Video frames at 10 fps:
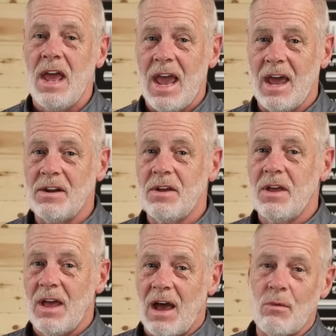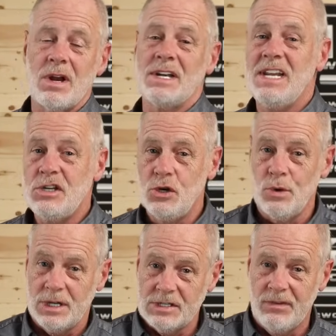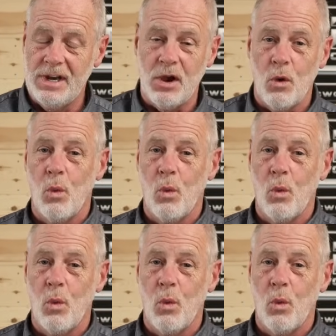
and I'm going to teach you in this video